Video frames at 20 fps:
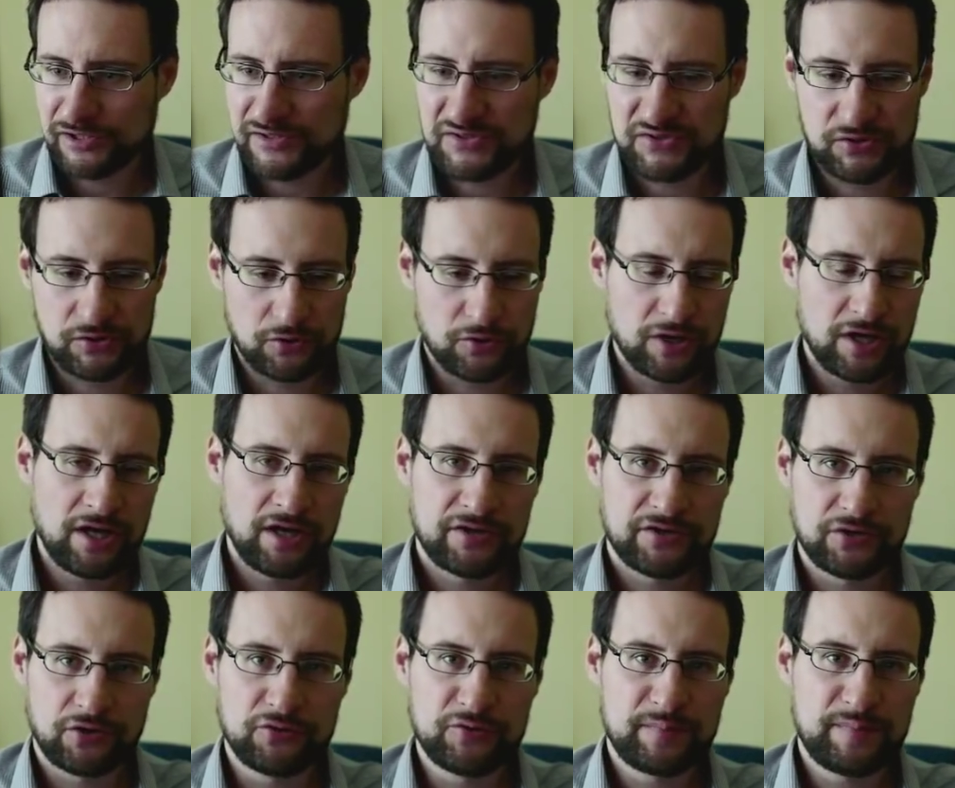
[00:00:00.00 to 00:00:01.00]
So
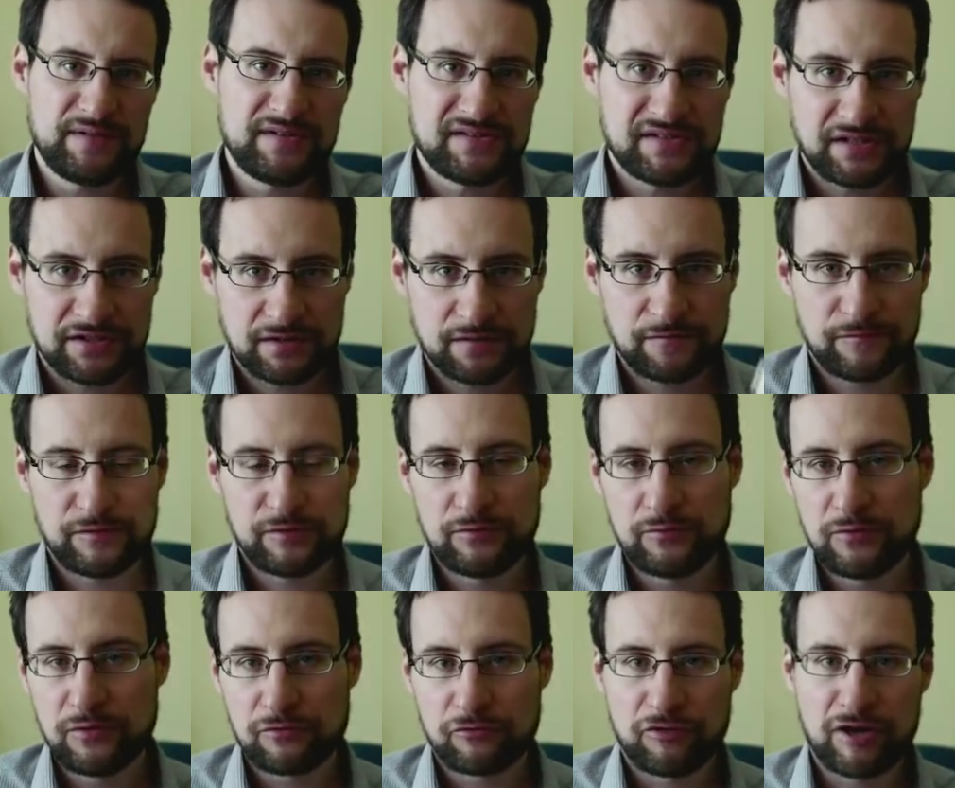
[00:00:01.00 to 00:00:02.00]
don't be sad if
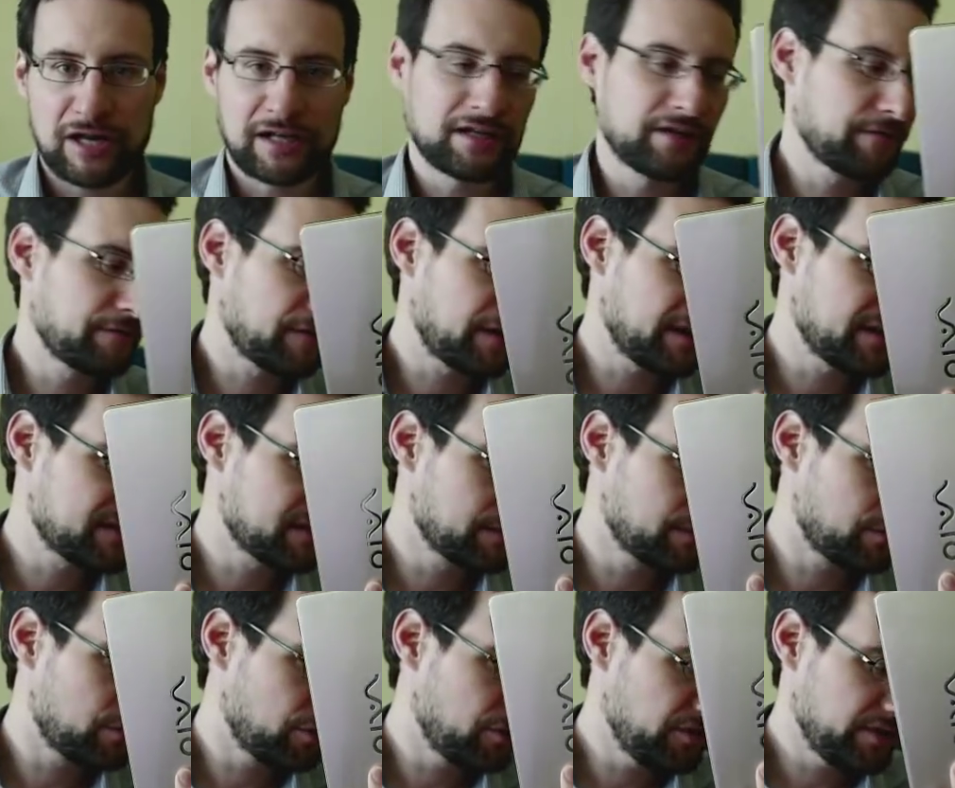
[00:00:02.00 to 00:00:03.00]
you rarely find
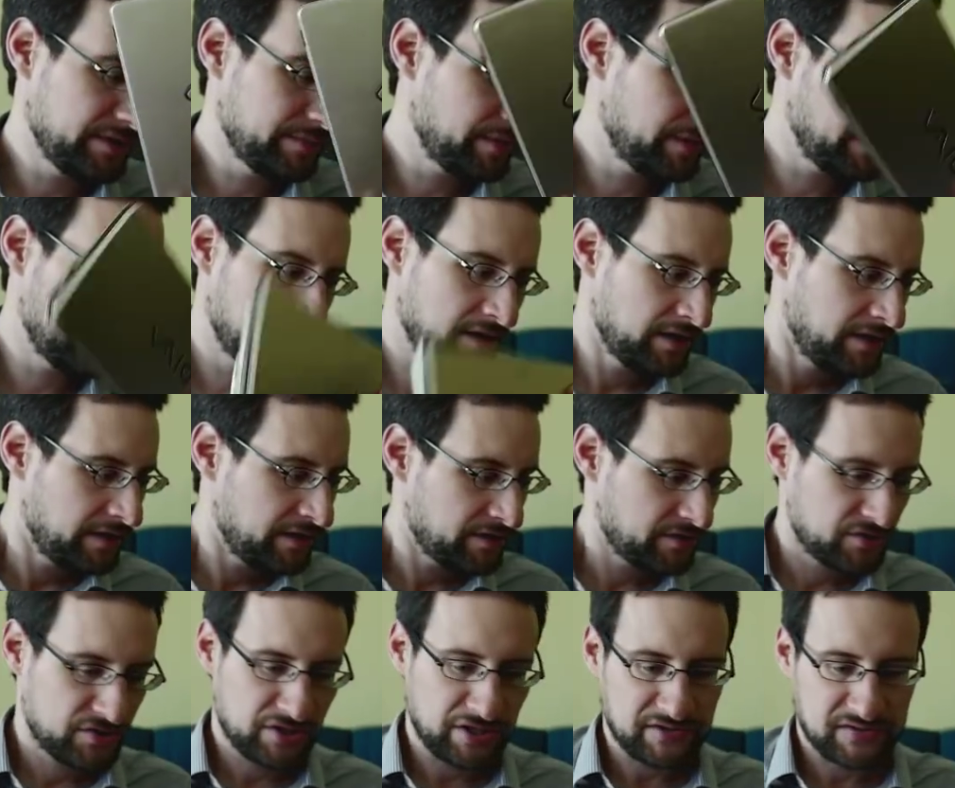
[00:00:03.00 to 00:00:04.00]
them on eBay.
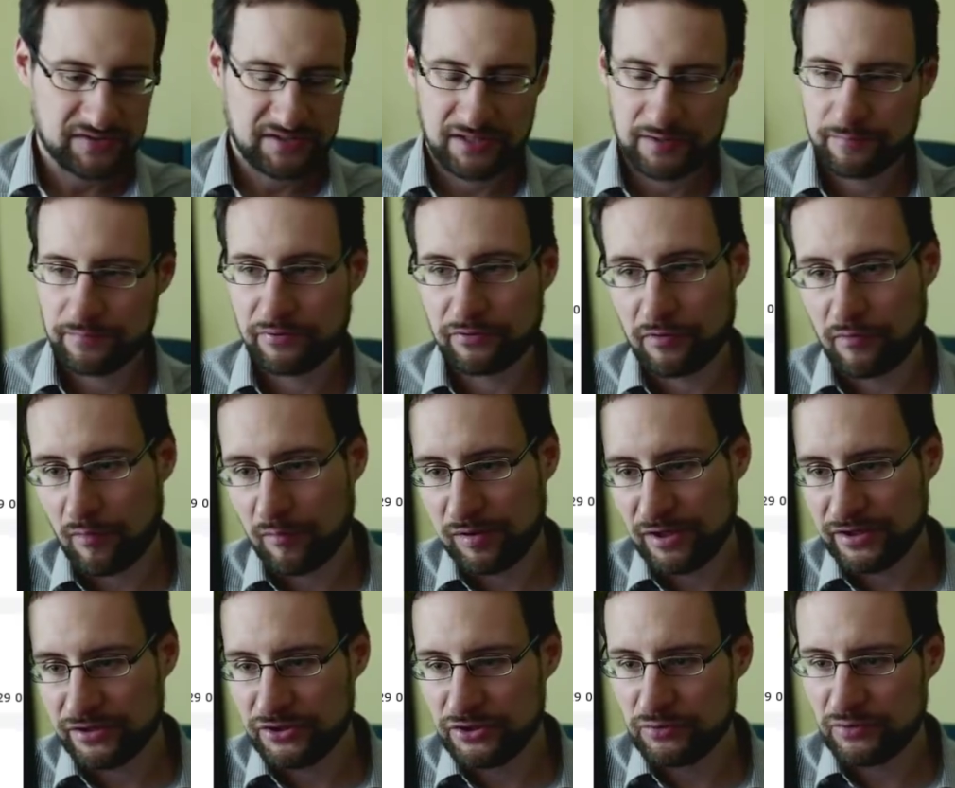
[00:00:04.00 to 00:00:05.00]
Just get
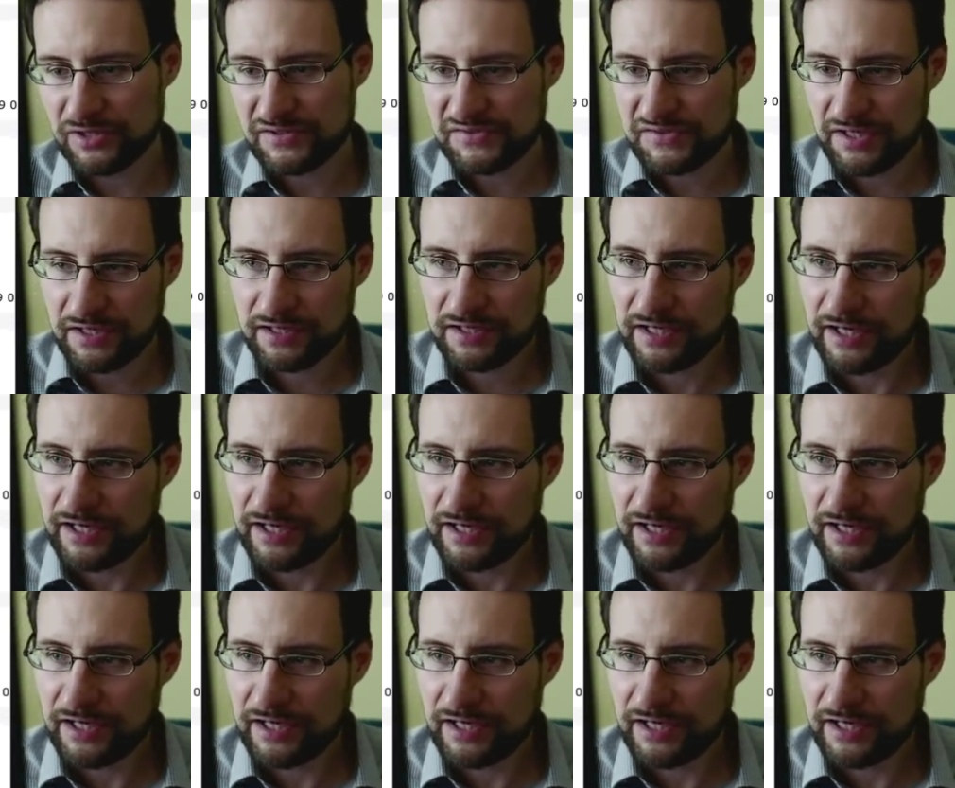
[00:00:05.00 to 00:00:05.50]
probably a newer thing.